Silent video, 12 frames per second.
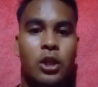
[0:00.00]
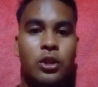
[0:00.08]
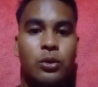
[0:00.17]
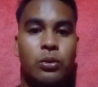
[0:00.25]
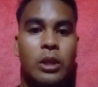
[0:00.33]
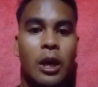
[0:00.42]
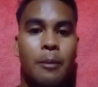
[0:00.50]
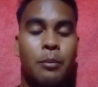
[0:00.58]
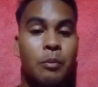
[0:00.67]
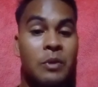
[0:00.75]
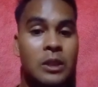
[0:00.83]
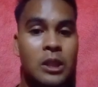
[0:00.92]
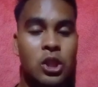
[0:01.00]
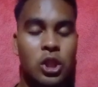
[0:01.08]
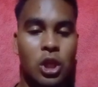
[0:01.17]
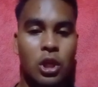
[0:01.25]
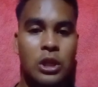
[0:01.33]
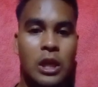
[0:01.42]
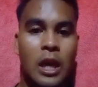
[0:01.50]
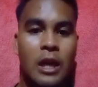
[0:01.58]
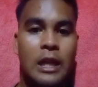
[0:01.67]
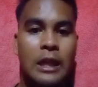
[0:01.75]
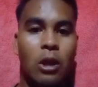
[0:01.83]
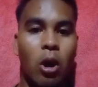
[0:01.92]
to the proposition
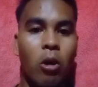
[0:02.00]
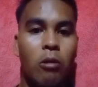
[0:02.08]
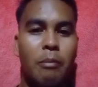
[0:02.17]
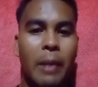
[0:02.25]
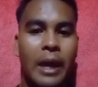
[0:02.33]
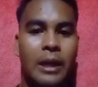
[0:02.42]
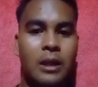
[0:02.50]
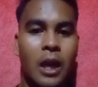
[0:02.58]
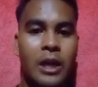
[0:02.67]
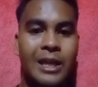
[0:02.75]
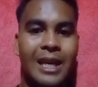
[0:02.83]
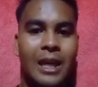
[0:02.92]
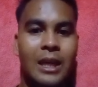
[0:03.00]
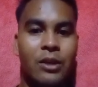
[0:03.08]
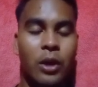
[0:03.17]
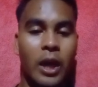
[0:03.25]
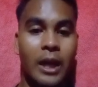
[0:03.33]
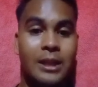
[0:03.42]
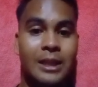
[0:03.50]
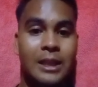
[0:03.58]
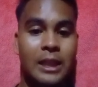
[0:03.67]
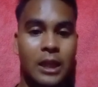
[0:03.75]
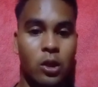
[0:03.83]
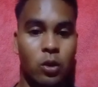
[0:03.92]
that all men are
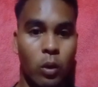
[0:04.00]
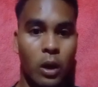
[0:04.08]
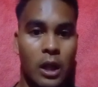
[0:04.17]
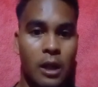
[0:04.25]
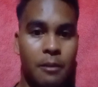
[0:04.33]
created equal.